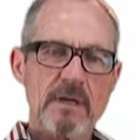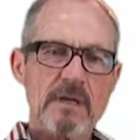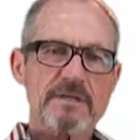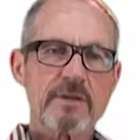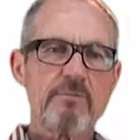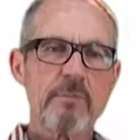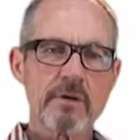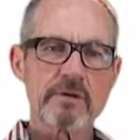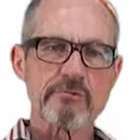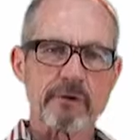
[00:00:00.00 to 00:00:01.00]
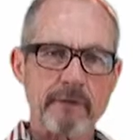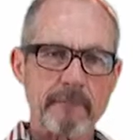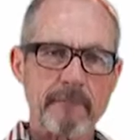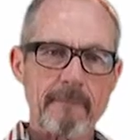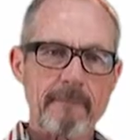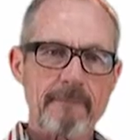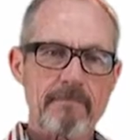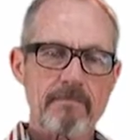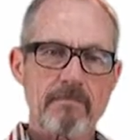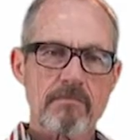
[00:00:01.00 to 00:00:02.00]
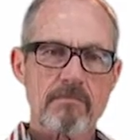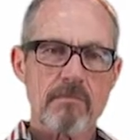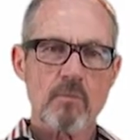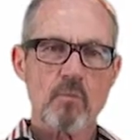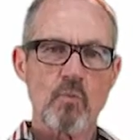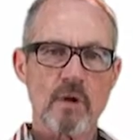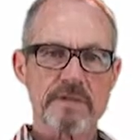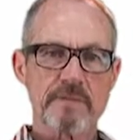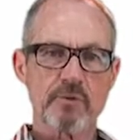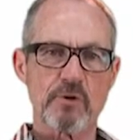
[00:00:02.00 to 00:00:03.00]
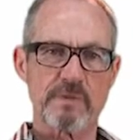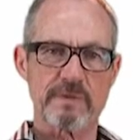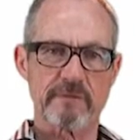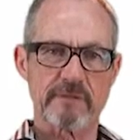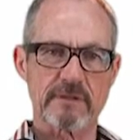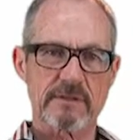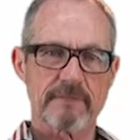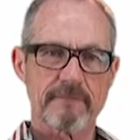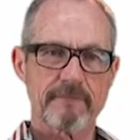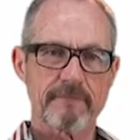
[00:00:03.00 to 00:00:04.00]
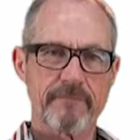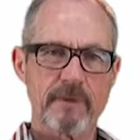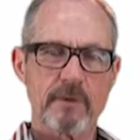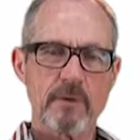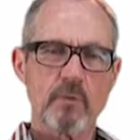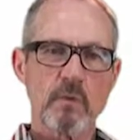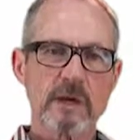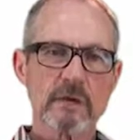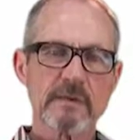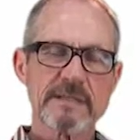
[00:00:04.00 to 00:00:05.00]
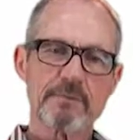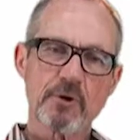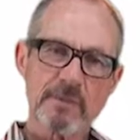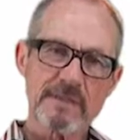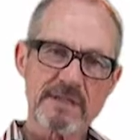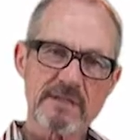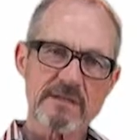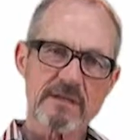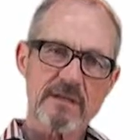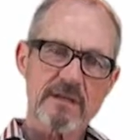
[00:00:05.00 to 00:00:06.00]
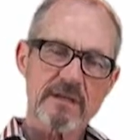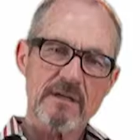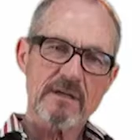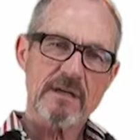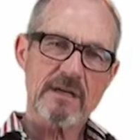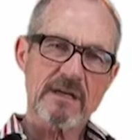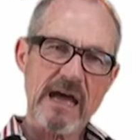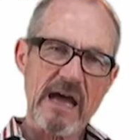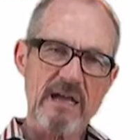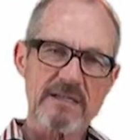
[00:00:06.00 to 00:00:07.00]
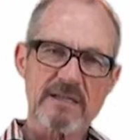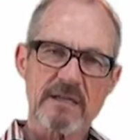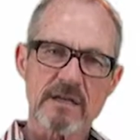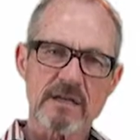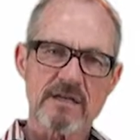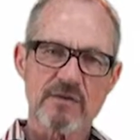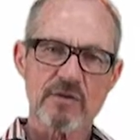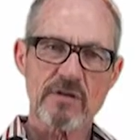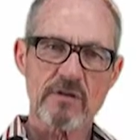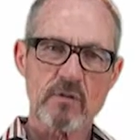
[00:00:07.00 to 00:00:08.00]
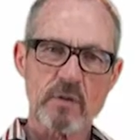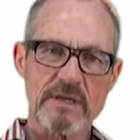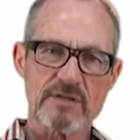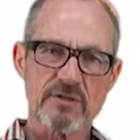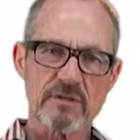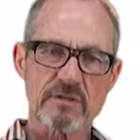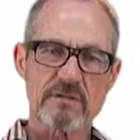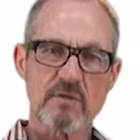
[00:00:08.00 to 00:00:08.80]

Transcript: So monitoring, what's the purpose of it? Well, its purpose is it can answer certain questions.